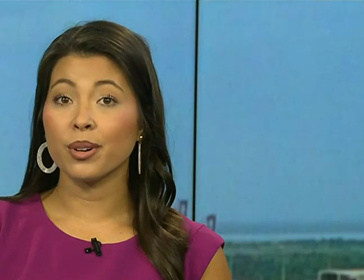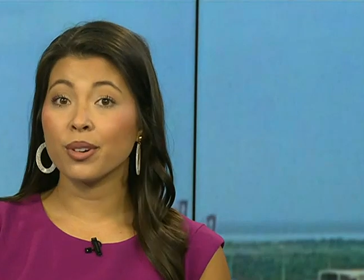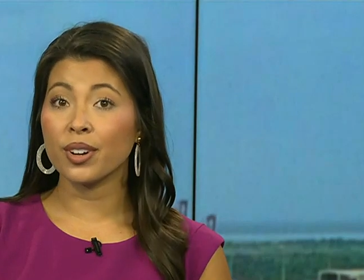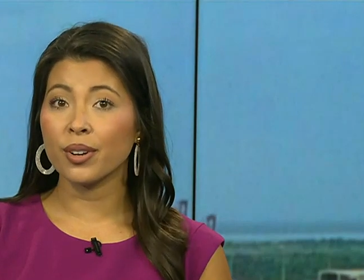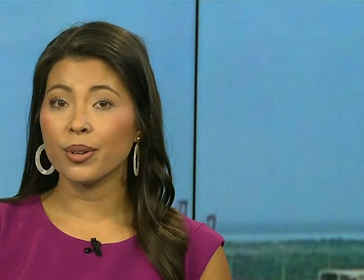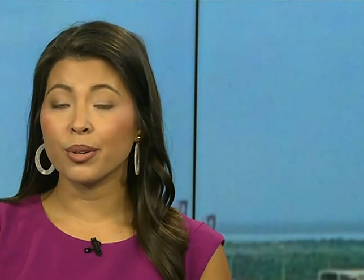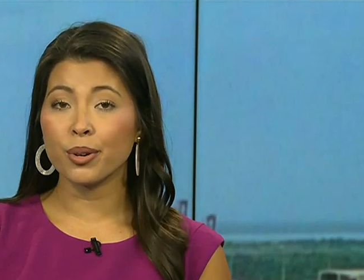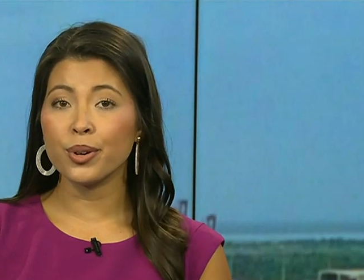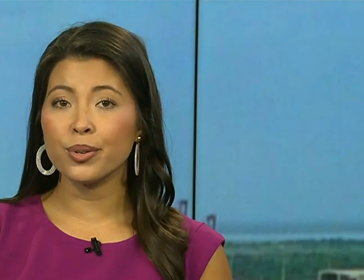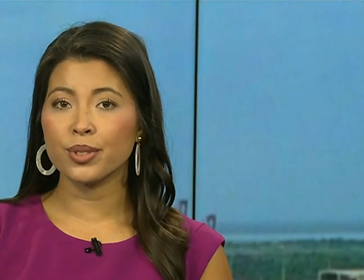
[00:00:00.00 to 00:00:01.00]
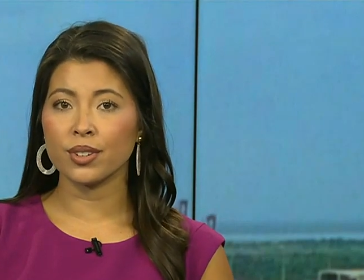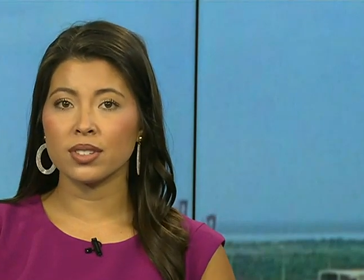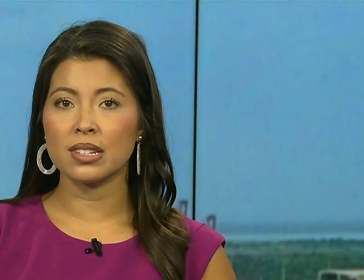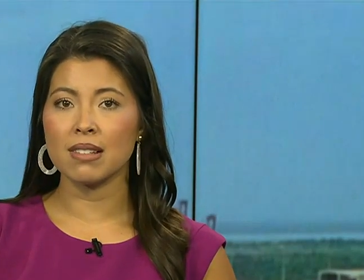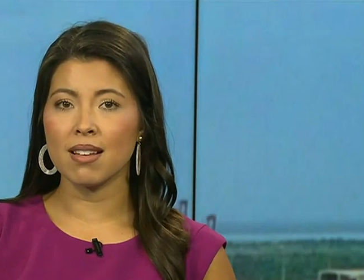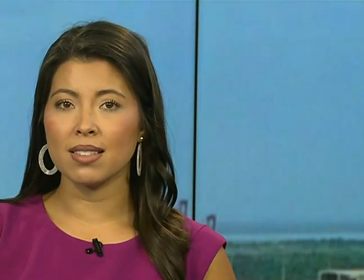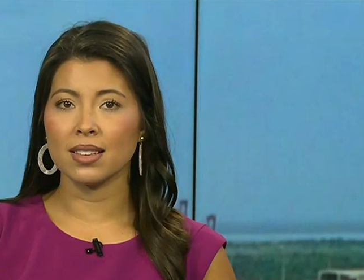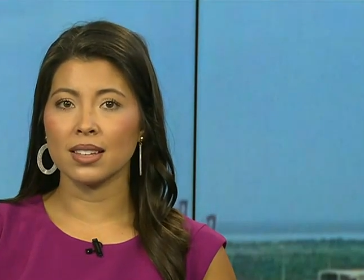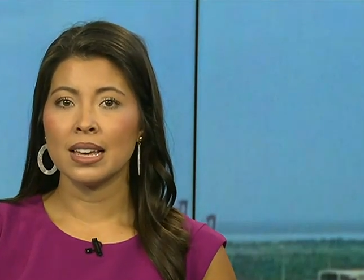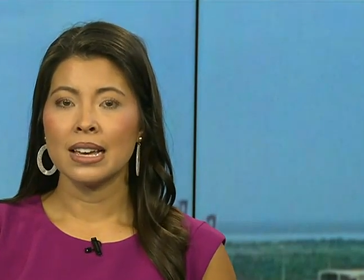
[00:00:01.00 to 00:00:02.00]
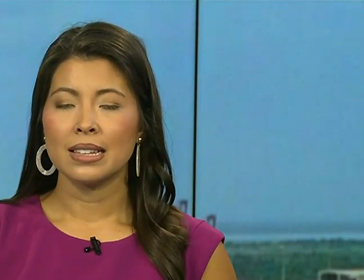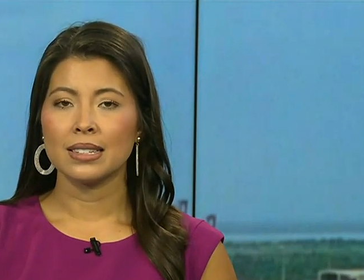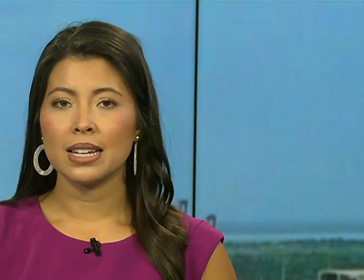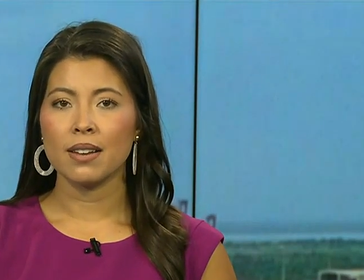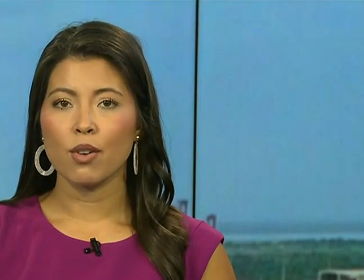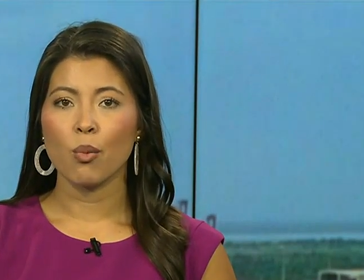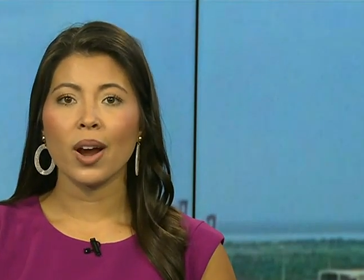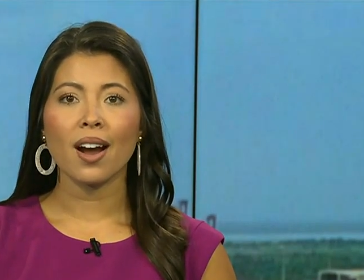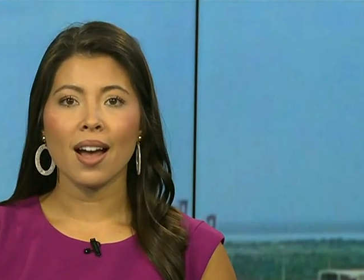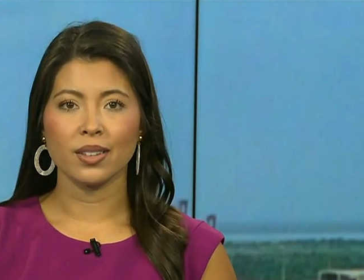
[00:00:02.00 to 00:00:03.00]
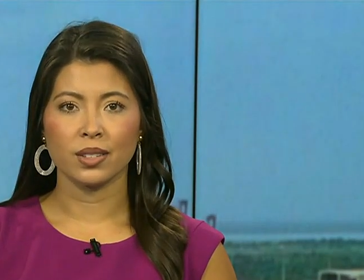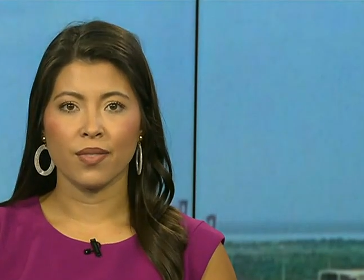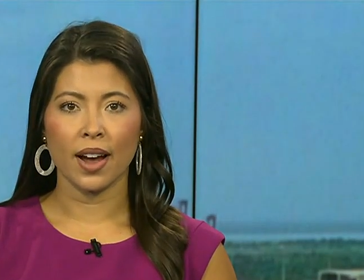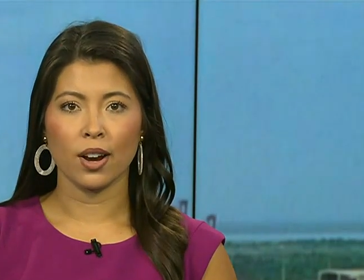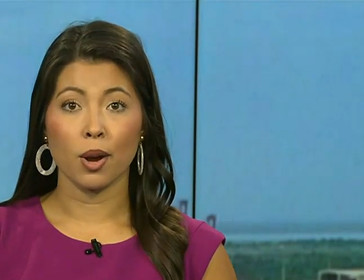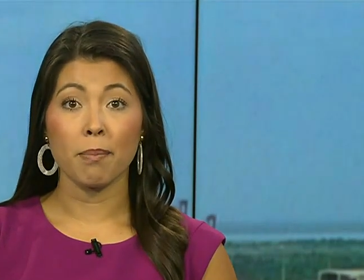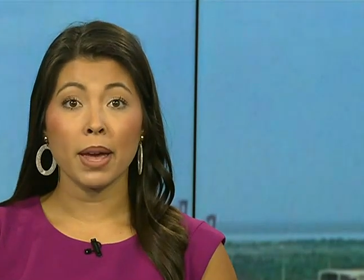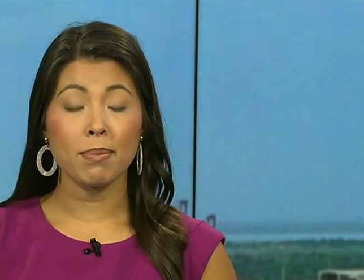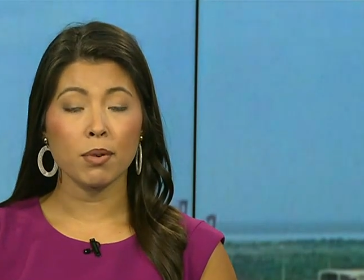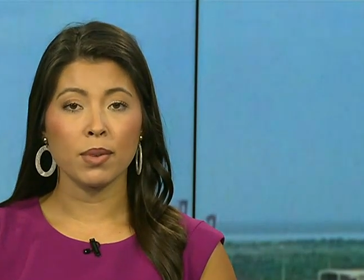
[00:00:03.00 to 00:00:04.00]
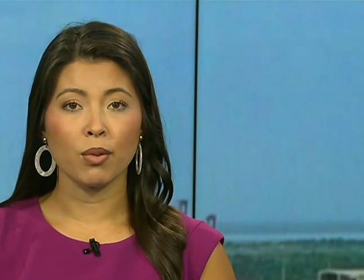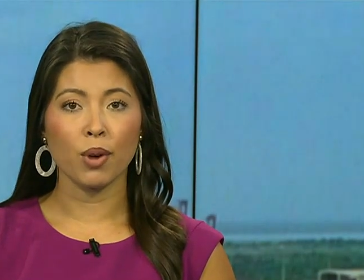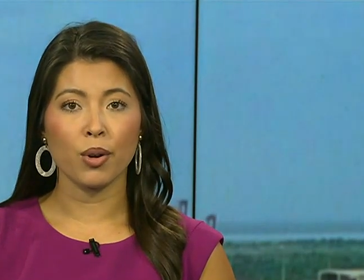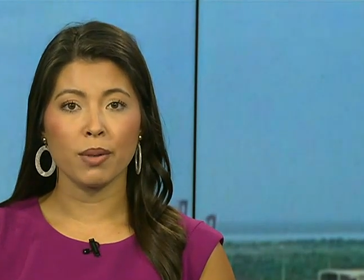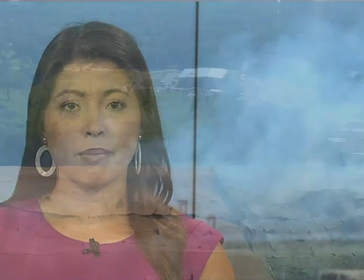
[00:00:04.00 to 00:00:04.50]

Crews are still on the scene of a warehouse fire on Paper Mill Road in